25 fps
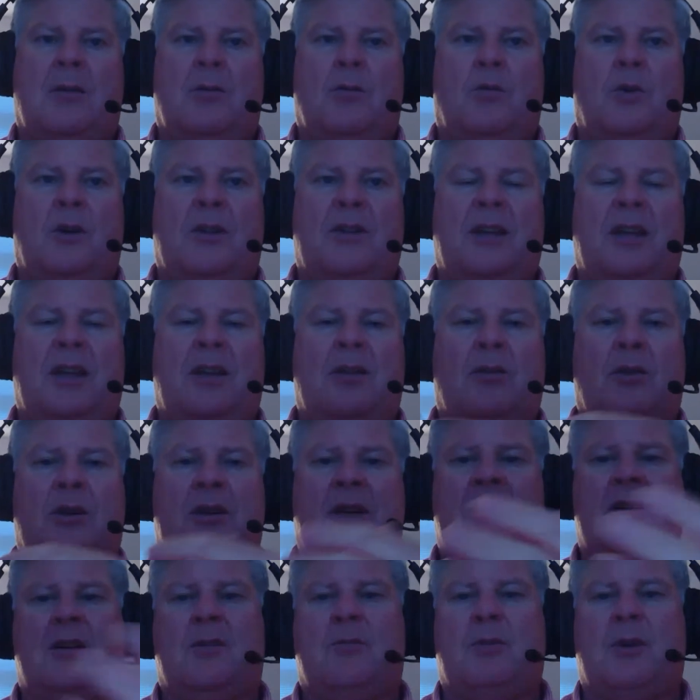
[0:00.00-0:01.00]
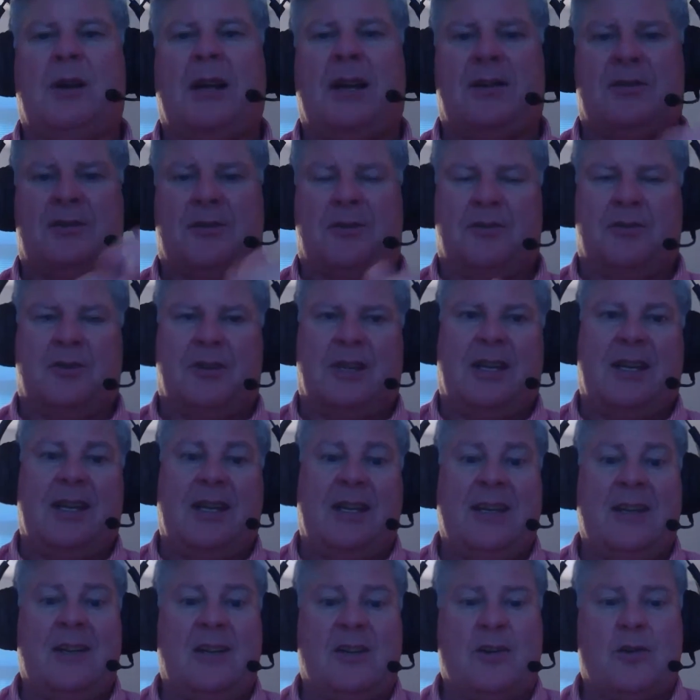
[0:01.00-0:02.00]
when they look at their browser, they
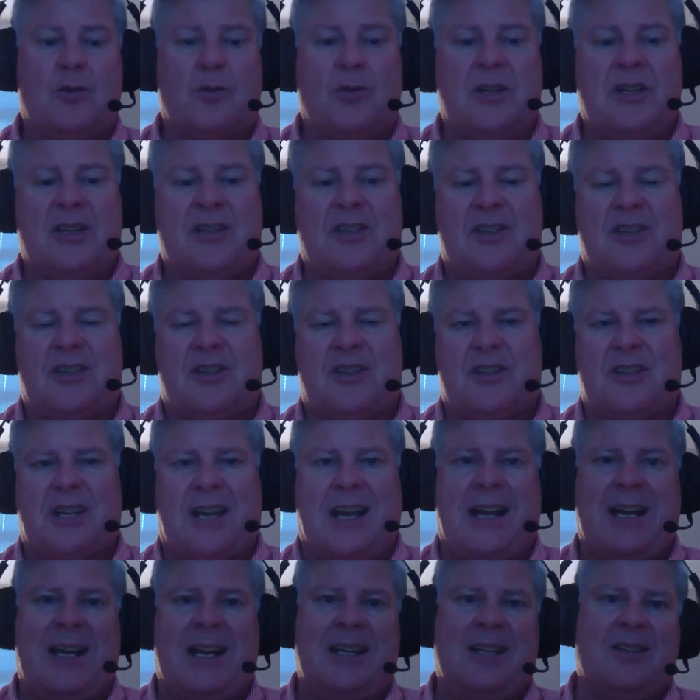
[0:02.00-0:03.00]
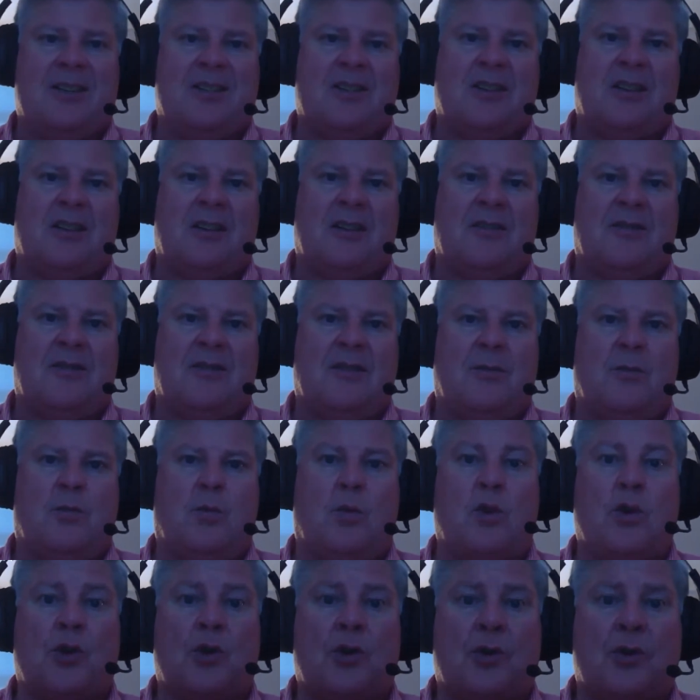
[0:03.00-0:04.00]
increase the size of the
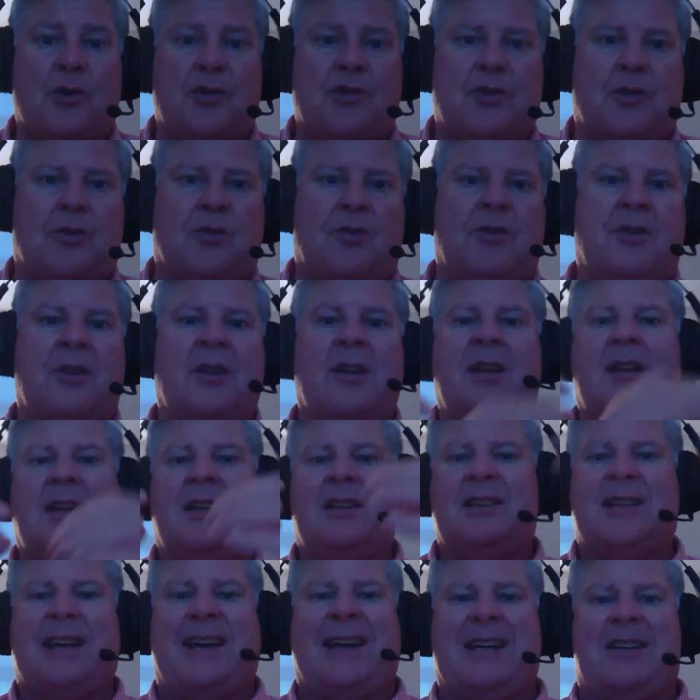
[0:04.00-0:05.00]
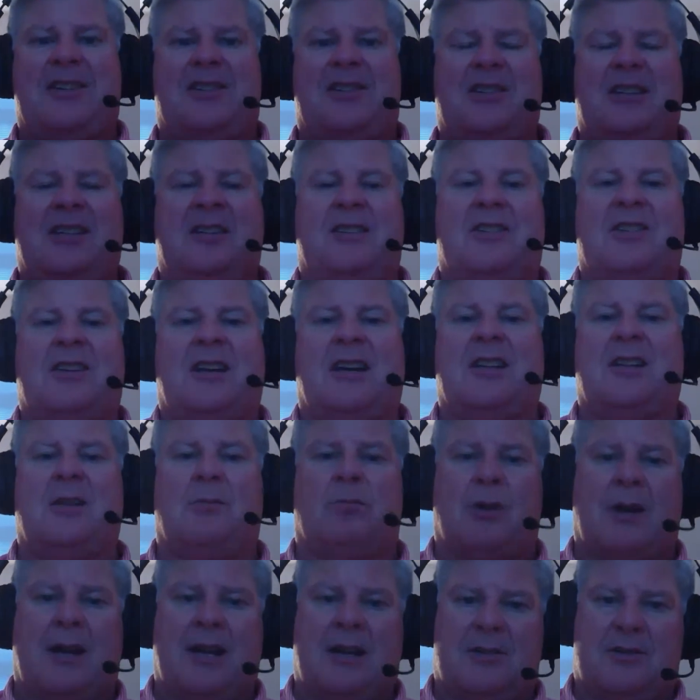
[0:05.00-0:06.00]
words or text inside
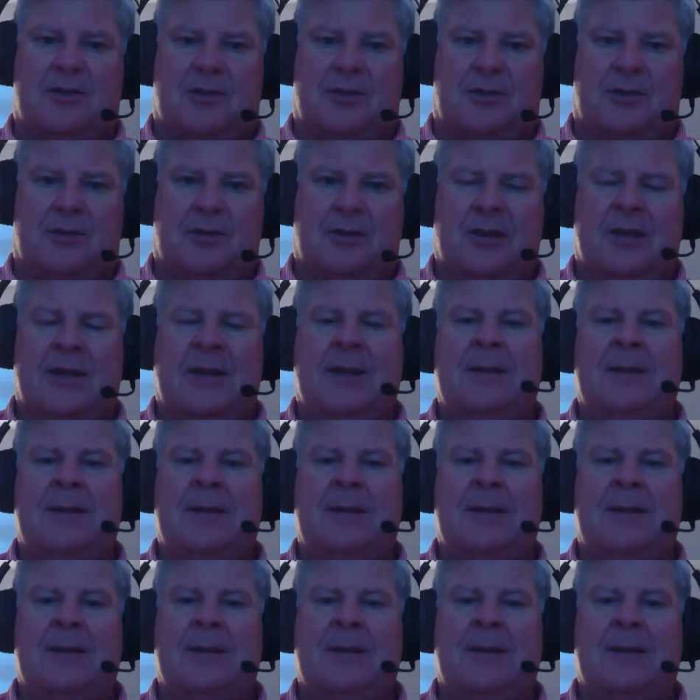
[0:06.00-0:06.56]
the browser.